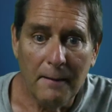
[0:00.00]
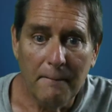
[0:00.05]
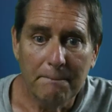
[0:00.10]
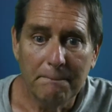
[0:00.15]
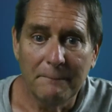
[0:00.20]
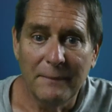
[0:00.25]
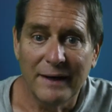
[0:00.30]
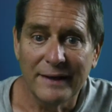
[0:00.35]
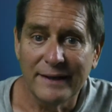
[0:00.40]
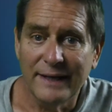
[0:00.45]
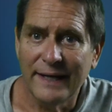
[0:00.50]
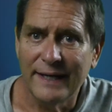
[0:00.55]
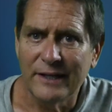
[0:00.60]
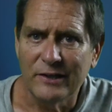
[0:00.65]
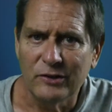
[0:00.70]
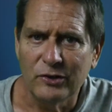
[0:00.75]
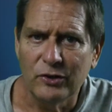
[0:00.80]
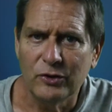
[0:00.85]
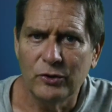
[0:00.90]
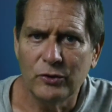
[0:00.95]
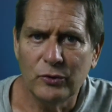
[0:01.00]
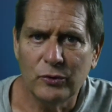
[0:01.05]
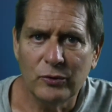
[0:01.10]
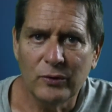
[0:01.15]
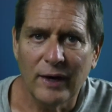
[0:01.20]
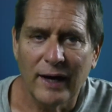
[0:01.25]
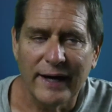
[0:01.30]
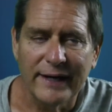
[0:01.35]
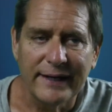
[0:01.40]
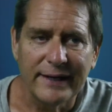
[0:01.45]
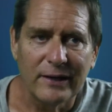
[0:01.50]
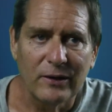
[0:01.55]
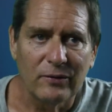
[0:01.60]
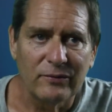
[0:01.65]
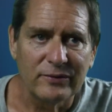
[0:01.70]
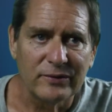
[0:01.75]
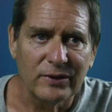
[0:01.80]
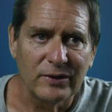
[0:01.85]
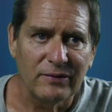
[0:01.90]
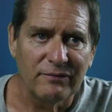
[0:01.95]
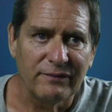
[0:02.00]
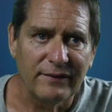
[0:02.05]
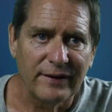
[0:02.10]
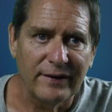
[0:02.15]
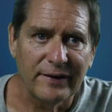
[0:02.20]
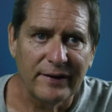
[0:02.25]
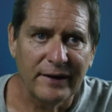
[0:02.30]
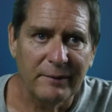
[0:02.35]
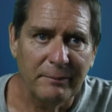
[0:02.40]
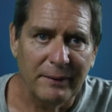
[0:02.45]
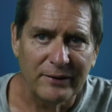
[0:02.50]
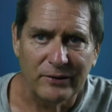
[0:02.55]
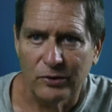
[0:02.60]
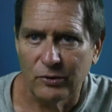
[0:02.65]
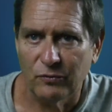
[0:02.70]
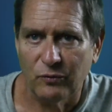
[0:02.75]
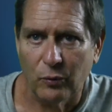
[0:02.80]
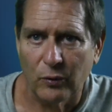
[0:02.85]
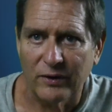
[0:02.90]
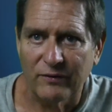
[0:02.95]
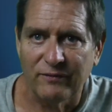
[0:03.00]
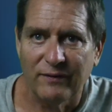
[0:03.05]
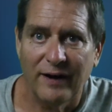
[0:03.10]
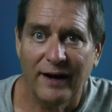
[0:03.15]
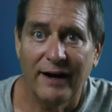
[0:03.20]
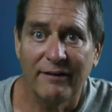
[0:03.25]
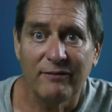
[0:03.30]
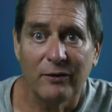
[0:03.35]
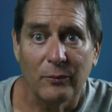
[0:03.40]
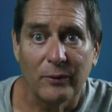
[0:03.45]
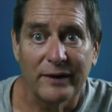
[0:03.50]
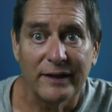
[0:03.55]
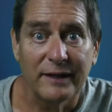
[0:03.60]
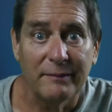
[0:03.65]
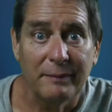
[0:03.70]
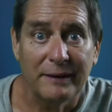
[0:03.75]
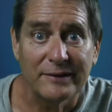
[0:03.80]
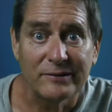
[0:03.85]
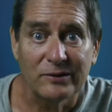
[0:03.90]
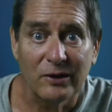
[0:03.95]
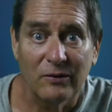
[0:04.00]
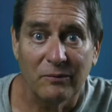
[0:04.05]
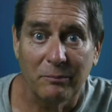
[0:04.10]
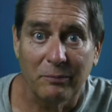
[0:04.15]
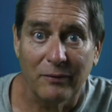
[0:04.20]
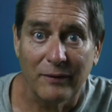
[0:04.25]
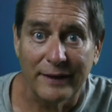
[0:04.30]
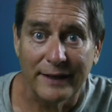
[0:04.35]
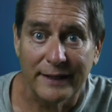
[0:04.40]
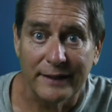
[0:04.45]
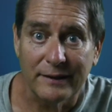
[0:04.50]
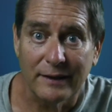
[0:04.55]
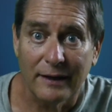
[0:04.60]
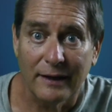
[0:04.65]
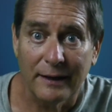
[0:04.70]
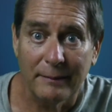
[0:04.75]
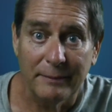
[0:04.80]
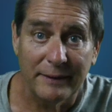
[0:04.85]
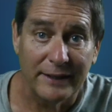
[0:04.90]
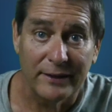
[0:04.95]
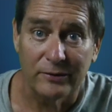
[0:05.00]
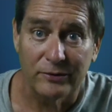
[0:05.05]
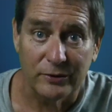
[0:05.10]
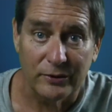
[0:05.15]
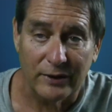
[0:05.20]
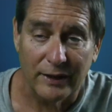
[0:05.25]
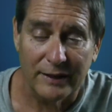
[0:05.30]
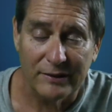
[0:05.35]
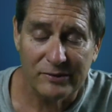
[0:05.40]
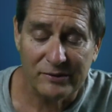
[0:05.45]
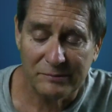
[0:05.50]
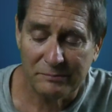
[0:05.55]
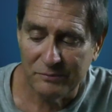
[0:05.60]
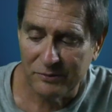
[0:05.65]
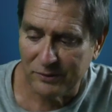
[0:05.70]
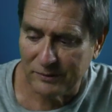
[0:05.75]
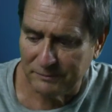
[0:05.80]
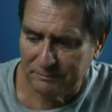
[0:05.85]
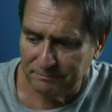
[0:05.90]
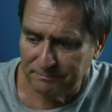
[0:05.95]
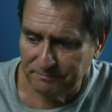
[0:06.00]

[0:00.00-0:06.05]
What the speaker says: Monday at noon. I get over to the ferry by 2:45. I want to give myself plenty of time to get through customs,